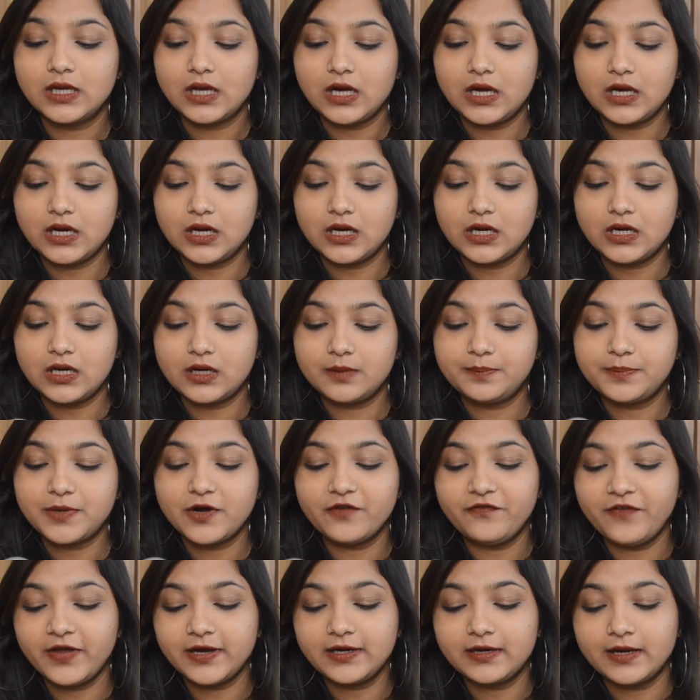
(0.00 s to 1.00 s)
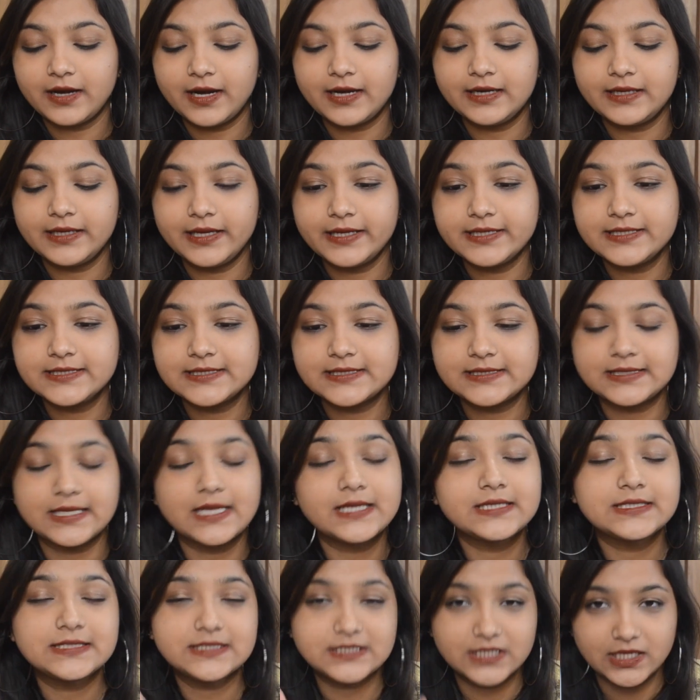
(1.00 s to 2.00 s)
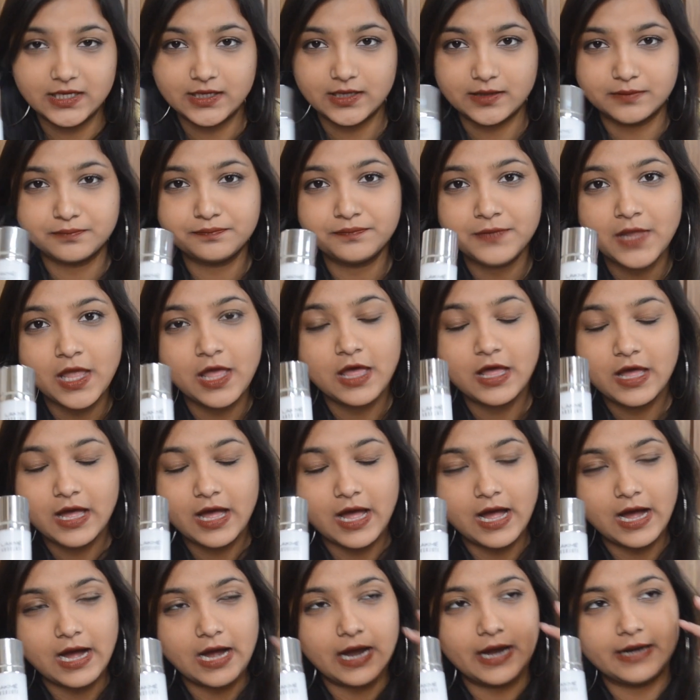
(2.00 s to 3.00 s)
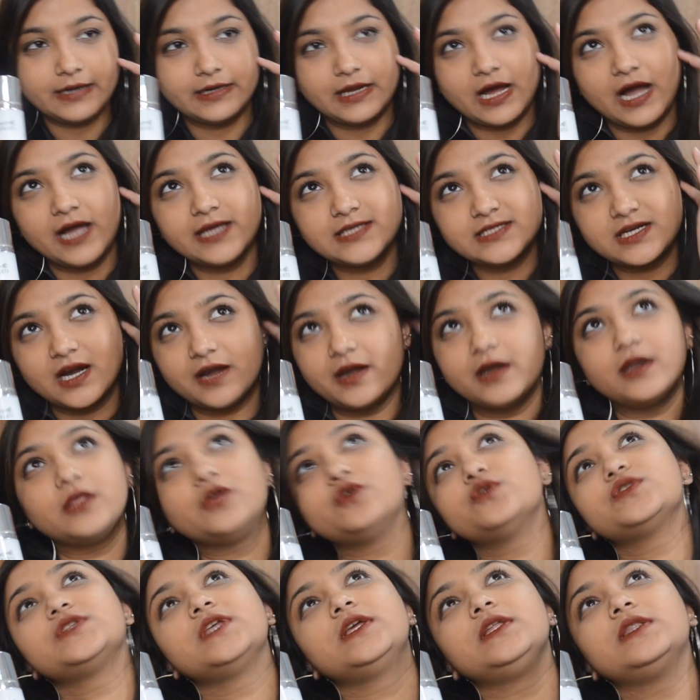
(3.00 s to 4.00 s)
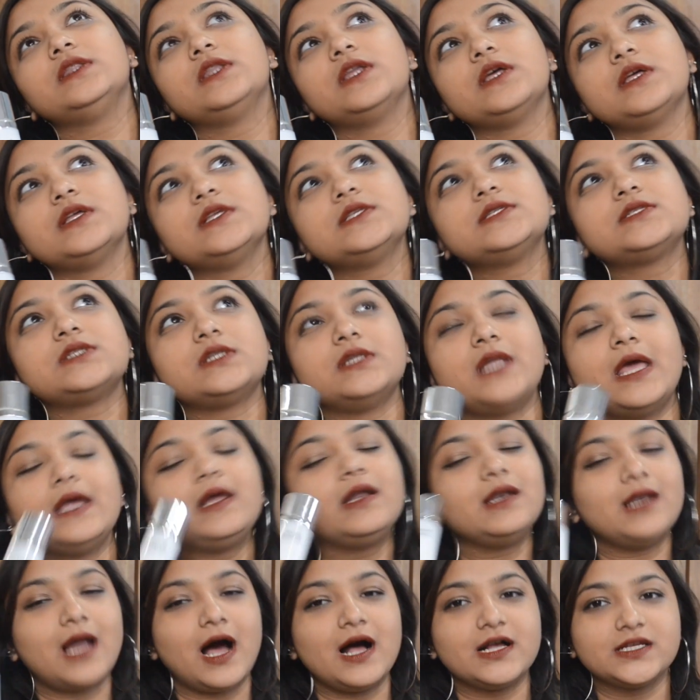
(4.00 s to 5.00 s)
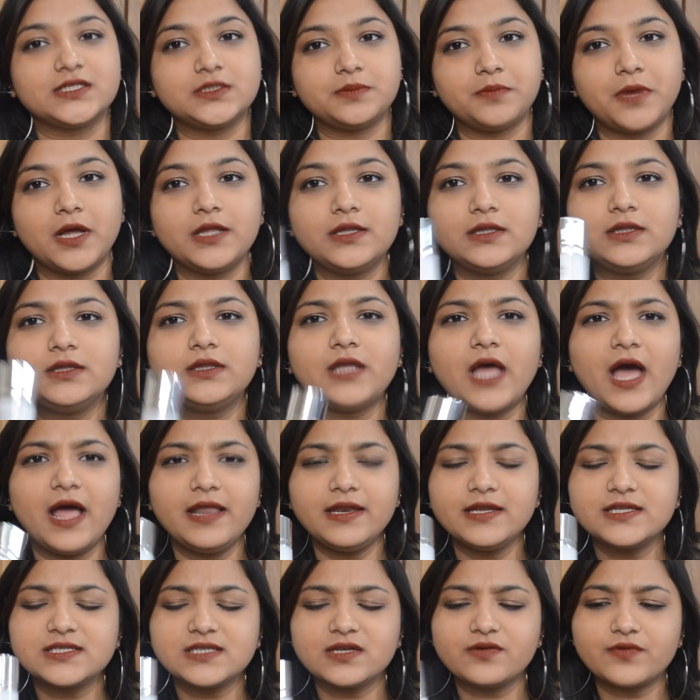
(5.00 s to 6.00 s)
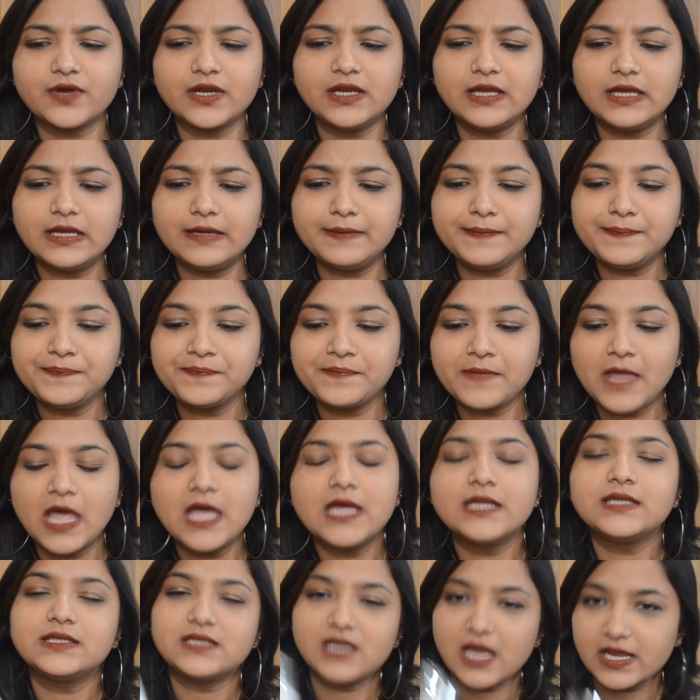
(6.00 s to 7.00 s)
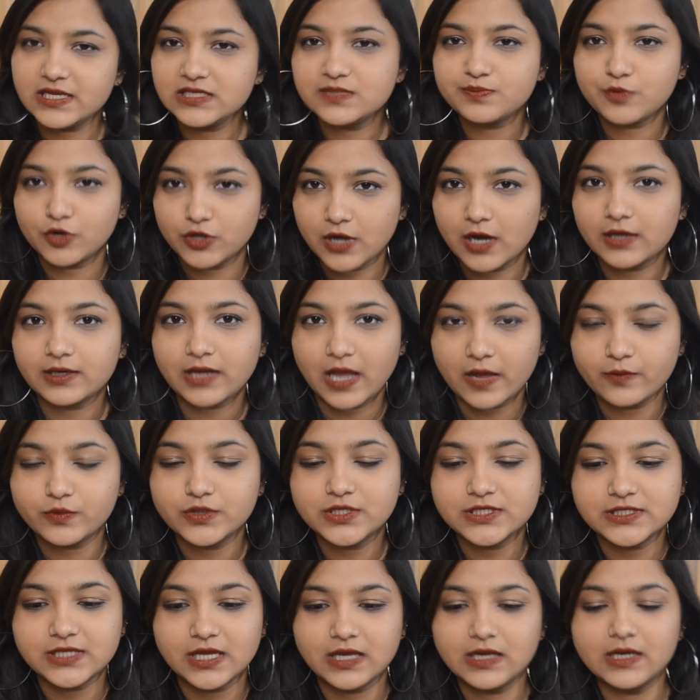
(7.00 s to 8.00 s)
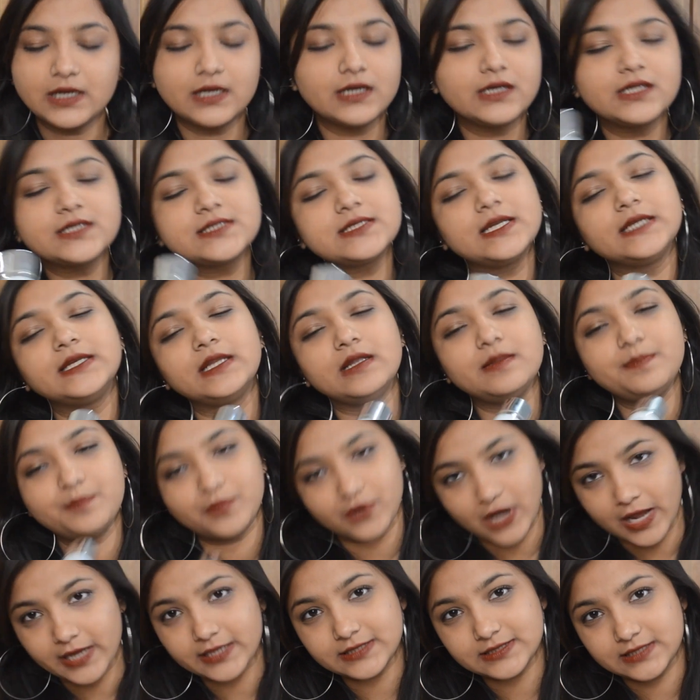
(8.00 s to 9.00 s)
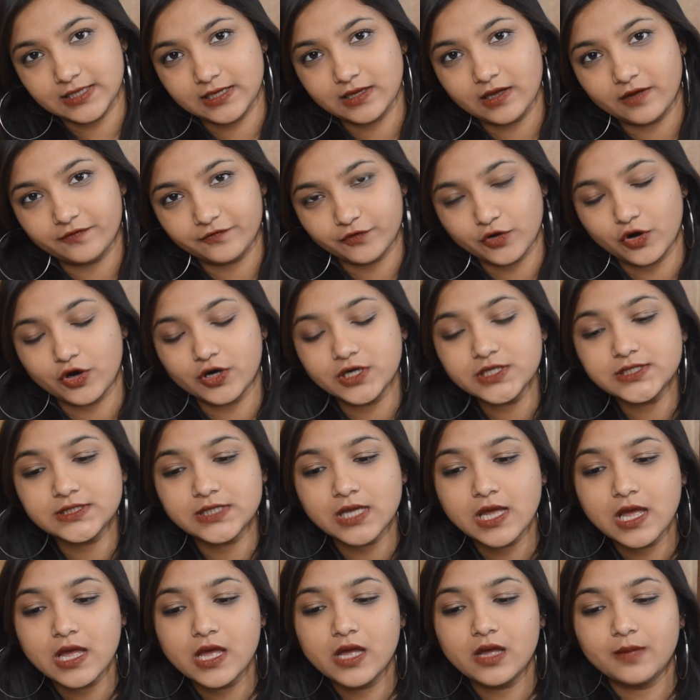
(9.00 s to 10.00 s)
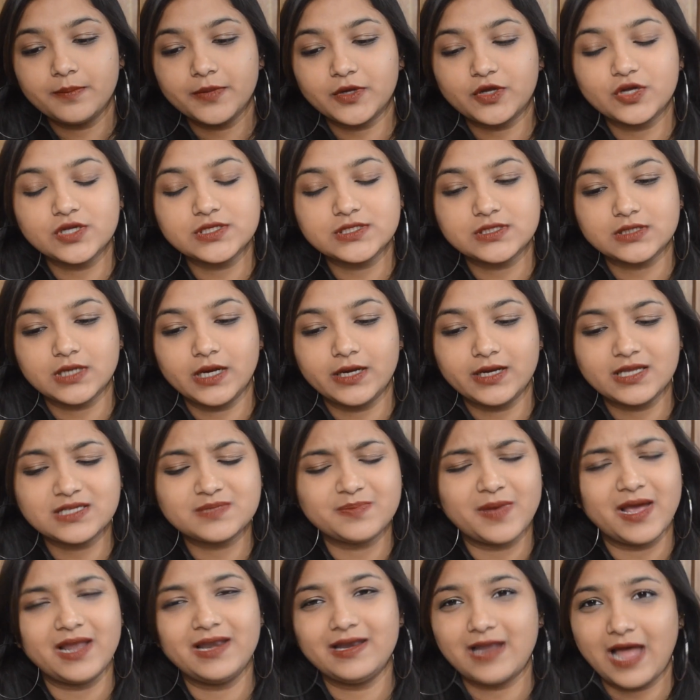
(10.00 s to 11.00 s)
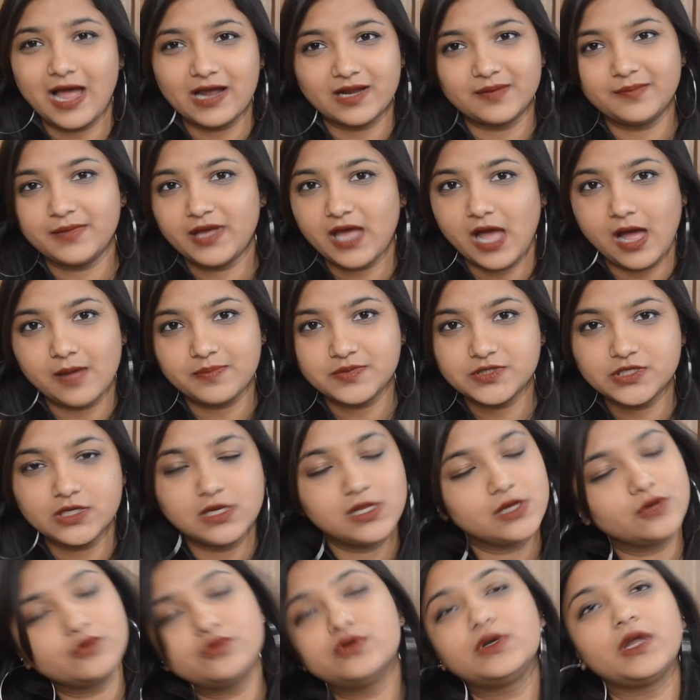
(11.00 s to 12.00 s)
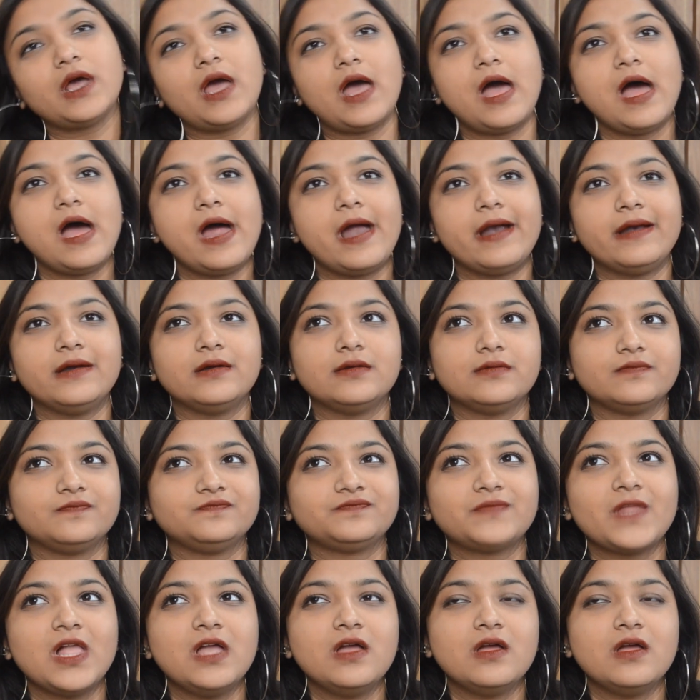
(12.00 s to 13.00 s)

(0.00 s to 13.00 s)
Perfect Radiance Serum, and I started using this like last month, and it's a really nice product, I would say. It is little pricey, of course, because it is by Lakme Absolute, and